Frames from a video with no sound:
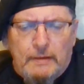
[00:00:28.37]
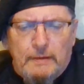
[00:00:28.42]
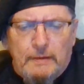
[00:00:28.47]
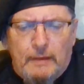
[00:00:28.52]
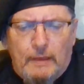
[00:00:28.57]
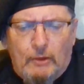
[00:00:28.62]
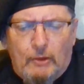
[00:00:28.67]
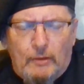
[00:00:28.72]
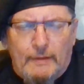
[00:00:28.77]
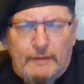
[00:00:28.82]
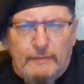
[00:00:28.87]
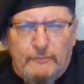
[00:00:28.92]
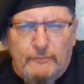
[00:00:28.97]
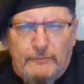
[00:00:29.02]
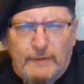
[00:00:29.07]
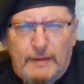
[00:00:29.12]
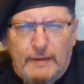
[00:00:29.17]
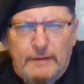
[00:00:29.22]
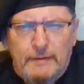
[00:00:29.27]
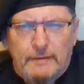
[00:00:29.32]
Now, I
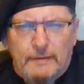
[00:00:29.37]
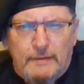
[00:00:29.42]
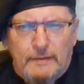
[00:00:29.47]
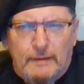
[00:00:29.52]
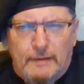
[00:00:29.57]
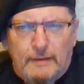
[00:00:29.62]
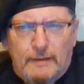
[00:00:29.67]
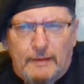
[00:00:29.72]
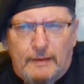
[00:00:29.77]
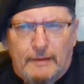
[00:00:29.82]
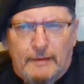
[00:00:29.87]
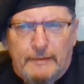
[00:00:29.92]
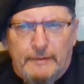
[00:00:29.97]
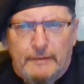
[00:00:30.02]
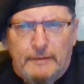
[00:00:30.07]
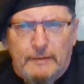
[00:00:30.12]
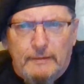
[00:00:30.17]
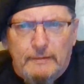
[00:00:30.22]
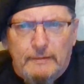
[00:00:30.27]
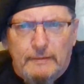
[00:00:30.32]
find it odd
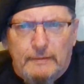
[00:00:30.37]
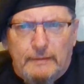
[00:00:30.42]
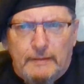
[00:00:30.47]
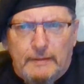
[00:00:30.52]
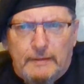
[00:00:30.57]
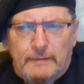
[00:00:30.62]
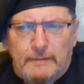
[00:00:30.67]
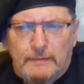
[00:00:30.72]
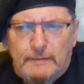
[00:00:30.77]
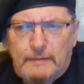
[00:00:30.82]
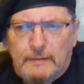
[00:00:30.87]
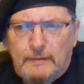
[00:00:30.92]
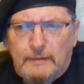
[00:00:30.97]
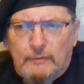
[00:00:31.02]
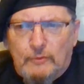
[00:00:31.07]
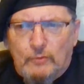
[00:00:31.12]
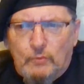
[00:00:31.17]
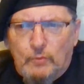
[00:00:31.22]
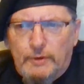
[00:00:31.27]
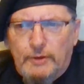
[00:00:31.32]
that
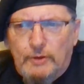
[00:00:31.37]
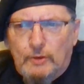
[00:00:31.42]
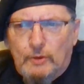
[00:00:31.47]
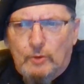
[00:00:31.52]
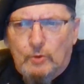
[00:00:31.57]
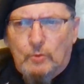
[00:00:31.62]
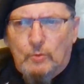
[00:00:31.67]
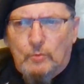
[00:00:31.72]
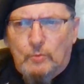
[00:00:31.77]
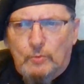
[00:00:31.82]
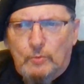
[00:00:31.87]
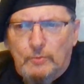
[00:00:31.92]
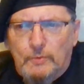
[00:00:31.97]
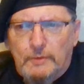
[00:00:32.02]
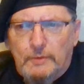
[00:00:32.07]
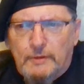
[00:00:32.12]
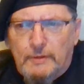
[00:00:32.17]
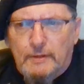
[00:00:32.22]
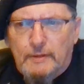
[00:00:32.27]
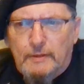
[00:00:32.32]
uh, we know
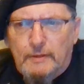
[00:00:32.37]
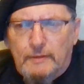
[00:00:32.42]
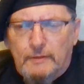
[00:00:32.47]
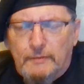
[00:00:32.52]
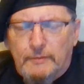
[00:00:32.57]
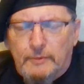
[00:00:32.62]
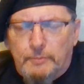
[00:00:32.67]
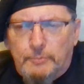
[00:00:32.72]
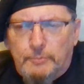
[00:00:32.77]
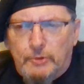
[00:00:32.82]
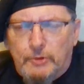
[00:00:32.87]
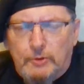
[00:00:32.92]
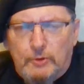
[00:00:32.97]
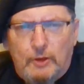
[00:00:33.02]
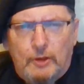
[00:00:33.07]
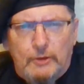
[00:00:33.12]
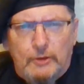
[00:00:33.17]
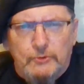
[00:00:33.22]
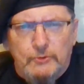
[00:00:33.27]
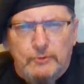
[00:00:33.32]
uh, the
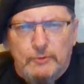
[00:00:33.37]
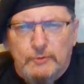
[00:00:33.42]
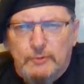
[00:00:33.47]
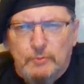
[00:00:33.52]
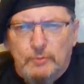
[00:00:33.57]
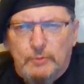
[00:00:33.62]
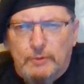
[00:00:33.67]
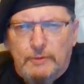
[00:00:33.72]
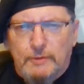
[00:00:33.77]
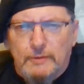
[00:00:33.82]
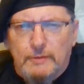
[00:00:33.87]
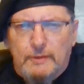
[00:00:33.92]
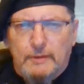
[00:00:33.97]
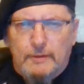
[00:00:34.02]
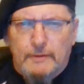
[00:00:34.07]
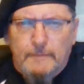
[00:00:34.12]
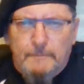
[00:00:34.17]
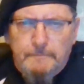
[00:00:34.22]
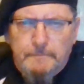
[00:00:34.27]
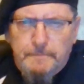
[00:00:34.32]
precautions with
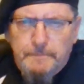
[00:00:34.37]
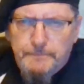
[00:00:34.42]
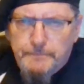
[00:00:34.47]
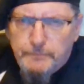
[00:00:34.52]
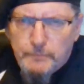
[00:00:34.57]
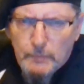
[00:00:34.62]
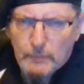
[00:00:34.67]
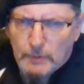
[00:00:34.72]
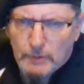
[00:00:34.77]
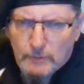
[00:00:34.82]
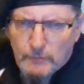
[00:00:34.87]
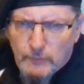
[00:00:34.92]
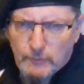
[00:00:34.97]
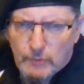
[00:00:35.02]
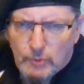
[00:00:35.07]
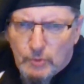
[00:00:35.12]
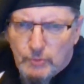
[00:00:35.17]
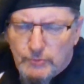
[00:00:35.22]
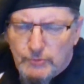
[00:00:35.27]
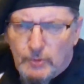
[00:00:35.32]
uh, a
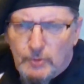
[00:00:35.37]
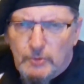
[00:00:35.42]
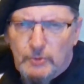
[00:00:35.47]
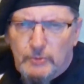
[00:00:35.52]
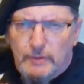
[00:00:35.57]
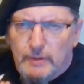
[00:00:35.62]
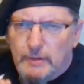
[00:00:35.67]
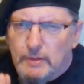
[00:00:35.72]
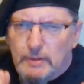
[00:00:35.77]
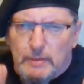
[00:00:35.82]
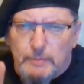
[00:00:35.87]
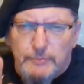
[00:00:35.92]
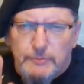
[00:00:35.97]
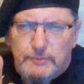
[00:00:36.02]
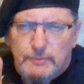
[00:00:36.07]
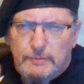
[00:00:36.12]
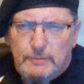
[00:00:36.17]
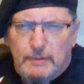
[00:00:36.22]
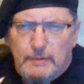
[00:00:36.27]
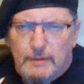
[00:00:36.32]
full solar
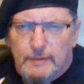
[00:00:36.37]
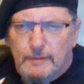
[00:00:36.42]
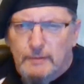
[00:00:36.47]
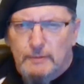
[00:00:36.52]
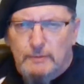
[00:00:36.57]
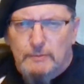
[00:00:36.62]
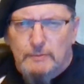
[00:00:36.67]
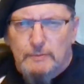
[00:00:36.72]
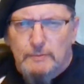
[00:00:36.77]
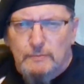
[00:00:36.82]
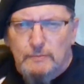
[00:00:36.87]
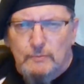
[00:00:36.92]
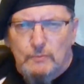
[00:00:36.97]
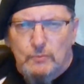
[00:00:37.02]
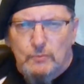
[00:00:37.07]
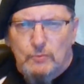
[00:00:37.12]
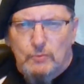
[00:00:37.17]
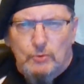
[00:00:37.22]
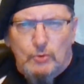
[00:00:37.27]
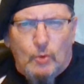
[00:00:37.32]
eclipse. Uh,
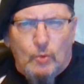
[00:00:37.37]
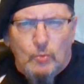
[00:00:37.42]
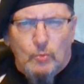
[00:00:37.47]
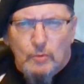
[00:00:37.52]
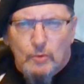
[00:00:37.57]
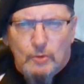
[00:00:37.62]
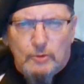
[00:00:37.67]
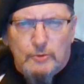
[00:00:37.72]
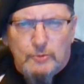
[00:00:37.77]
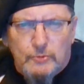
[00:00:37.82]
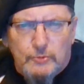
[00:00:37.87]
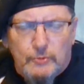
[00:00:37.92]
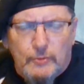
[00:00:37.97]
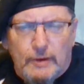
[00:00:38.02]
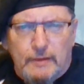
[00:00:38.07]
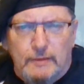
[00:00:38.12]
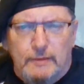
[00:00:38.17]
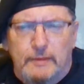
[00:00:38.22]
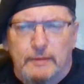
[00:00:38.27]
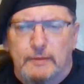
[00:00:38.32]
don't look
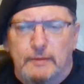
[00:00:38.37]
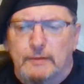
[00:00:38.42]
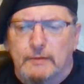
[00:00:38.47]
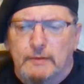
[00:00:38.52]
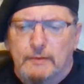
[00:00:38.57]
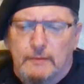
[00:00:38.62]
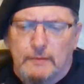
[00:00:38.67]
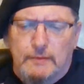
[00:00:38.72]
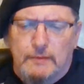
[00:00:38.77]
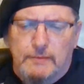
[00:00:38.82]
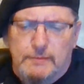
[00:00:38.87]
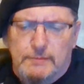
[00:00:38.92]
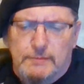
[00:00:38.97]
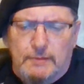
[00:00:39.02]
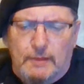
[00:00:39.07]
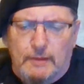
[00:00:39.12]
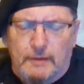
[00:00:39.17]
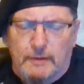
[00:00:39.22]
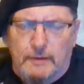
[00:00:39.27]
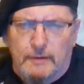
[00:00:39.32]
directly into the
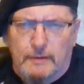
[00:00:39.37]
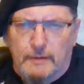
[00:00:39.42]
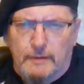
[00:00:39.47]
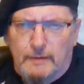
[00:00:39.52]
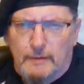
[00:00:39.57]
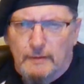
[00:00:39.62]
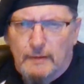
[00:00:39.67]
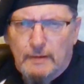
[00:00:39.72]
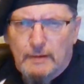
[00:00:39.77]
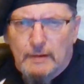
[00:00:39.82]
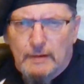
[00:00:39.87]
sun and